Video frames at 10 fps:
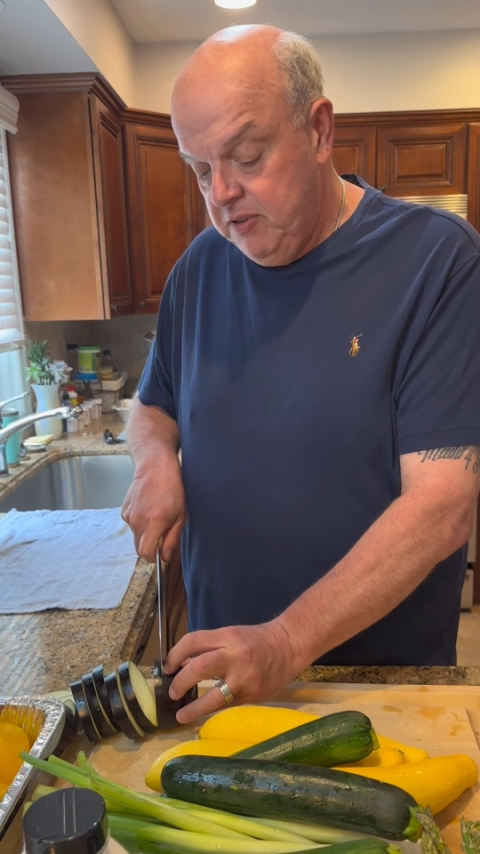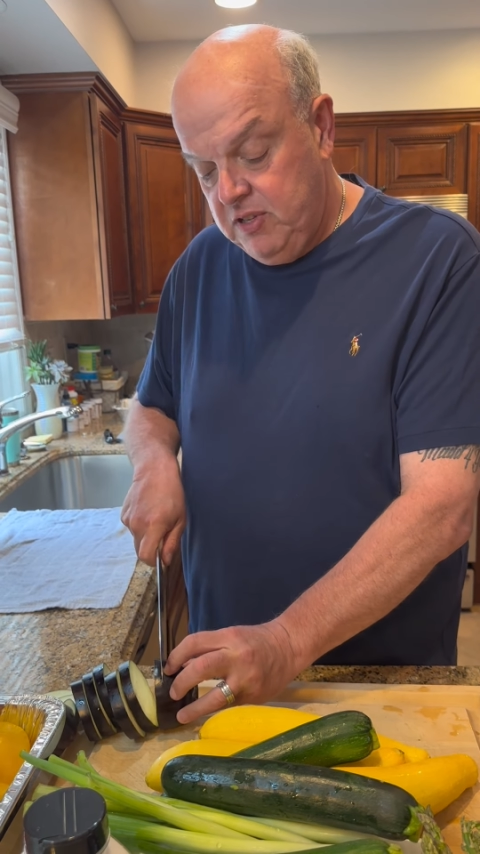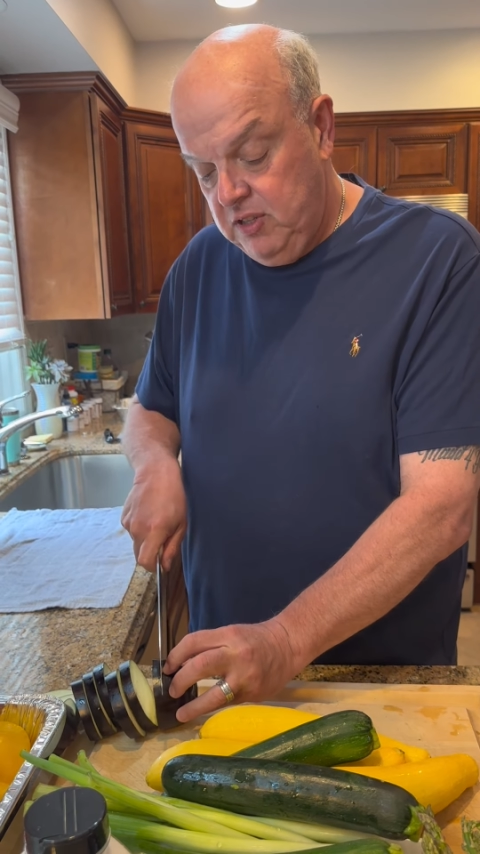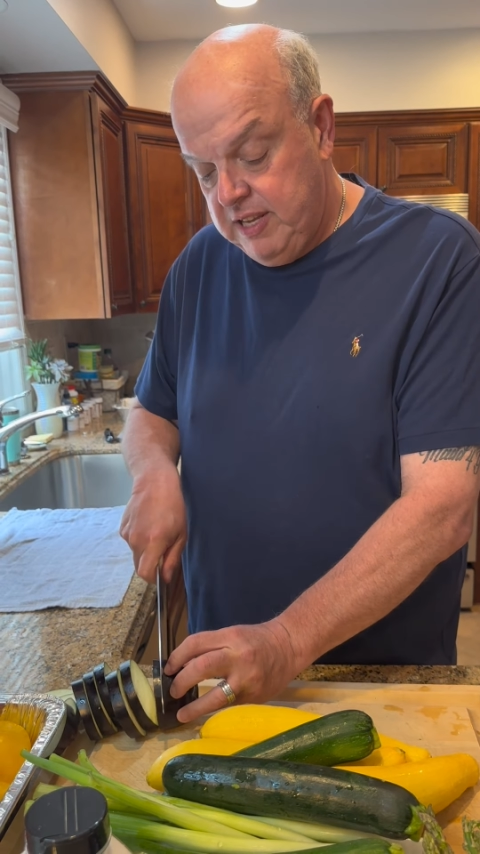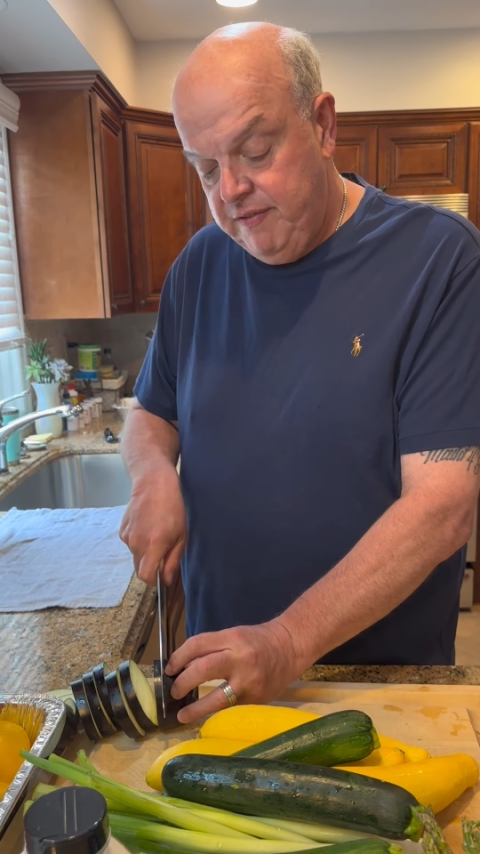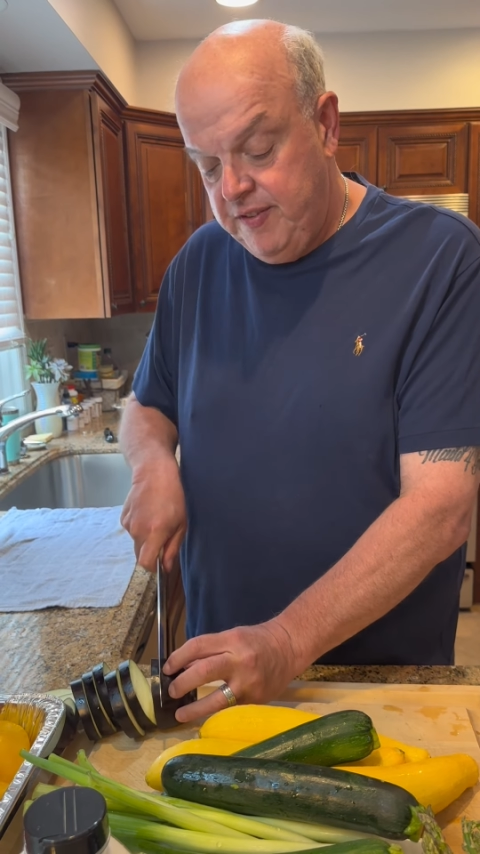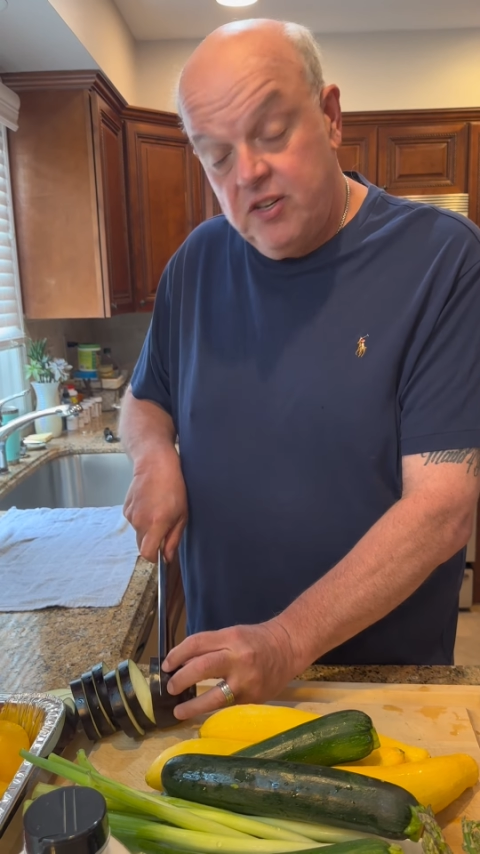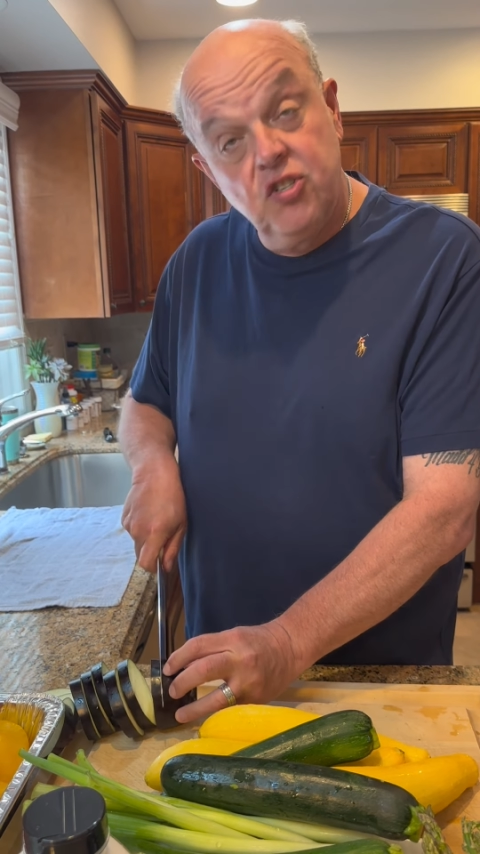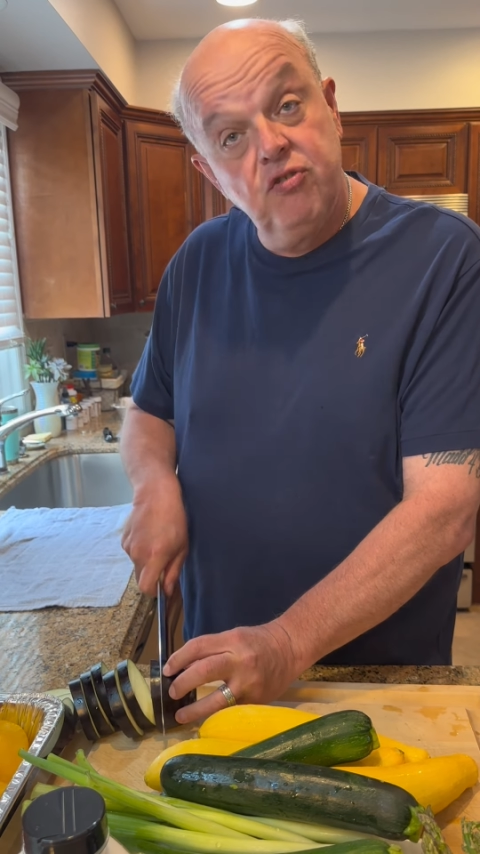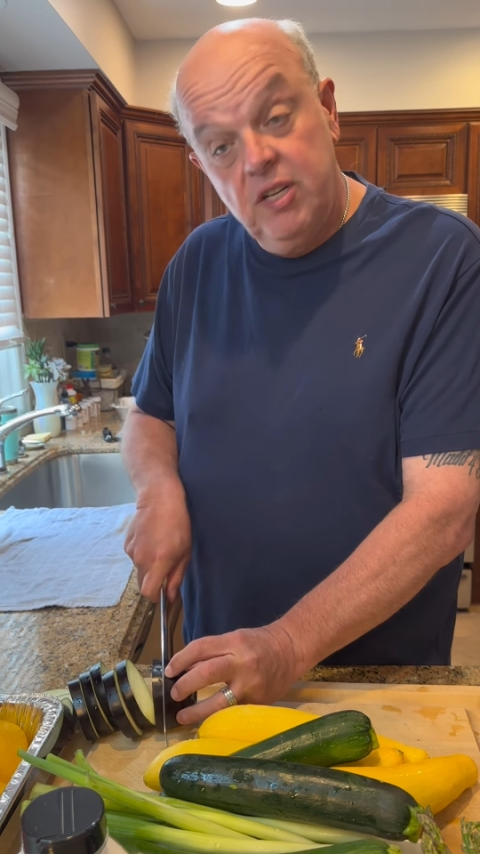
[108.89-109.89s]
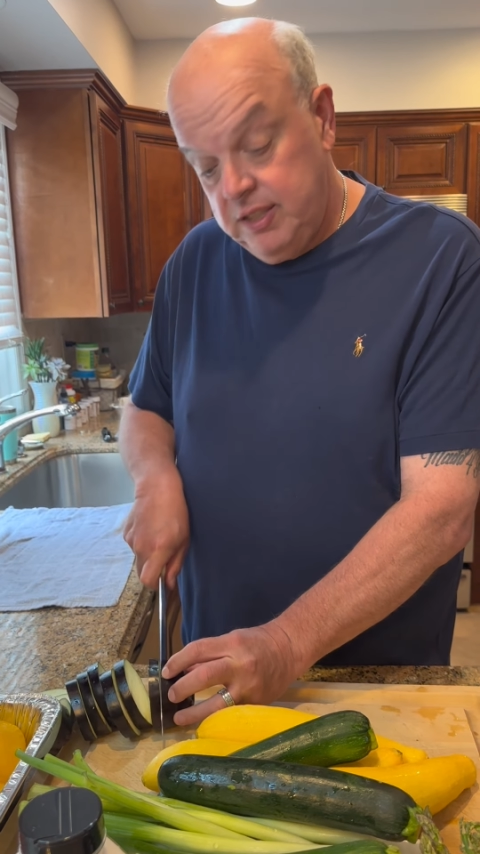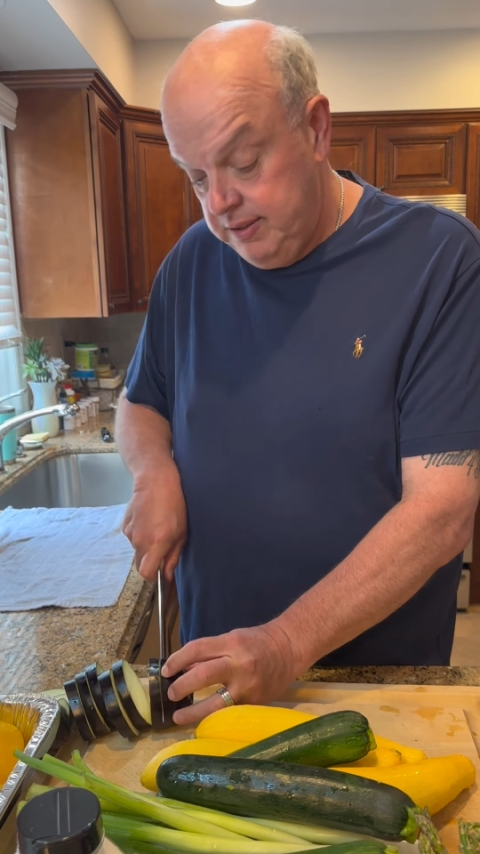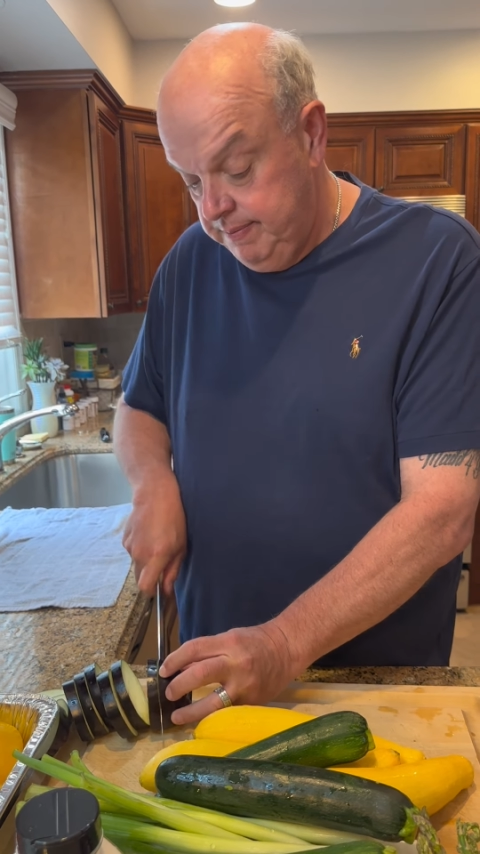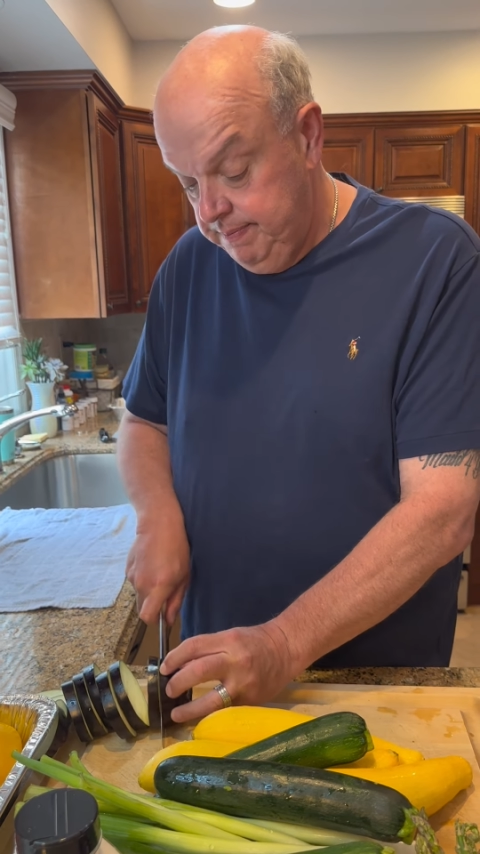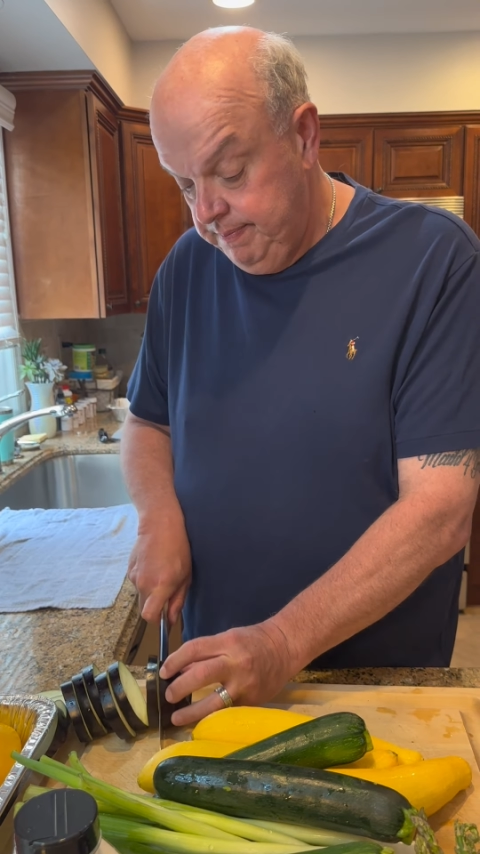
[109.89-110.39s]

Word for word: until they're finished grilling.